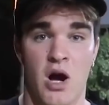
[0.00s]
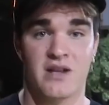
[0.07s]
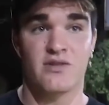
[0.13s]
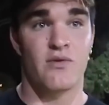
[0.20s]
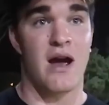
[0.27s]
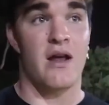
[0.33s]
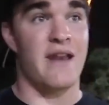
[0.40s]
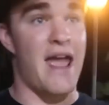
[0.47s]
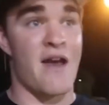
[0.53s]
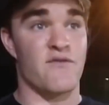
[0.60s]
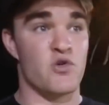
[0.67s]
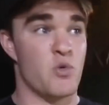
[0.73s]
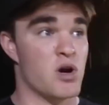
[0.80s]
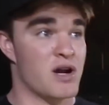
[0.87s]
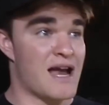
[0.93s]
park. We walked around
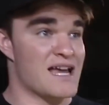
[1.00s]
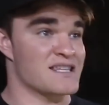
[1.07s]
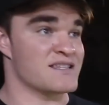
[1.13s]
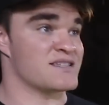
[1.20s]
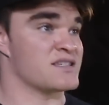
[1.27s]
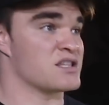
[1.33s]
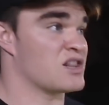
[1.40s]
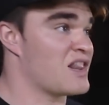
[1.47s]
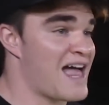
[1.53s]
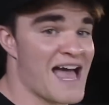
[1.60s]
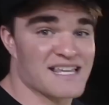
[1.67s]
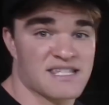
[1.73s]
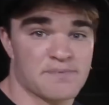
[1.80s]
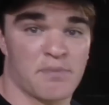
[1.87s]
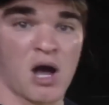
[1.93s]
everywhere, guys. This is the last